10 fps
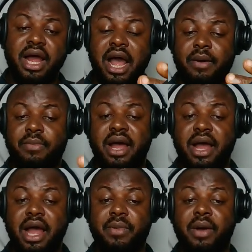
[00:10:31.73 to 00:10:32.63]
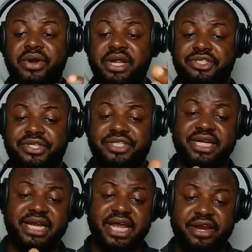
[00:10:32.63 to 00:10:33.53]
I'm not really interested
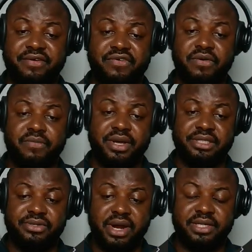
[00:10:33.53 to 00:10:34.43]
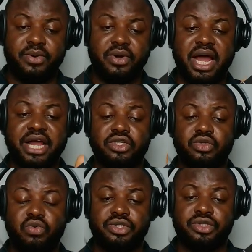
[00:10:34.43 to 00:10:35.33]
in earning from it, right? But I
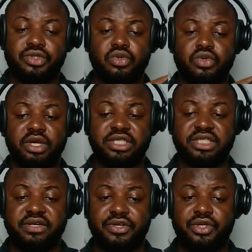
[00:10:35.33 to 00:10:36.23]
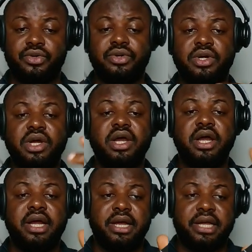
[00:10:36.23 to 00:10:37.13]
just want you to watch the video
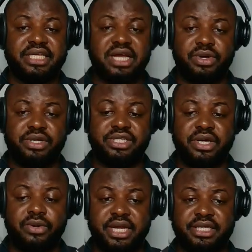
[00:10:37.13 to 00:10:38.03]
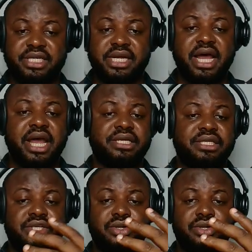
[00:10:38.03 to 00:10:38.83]
that I created with n8n, and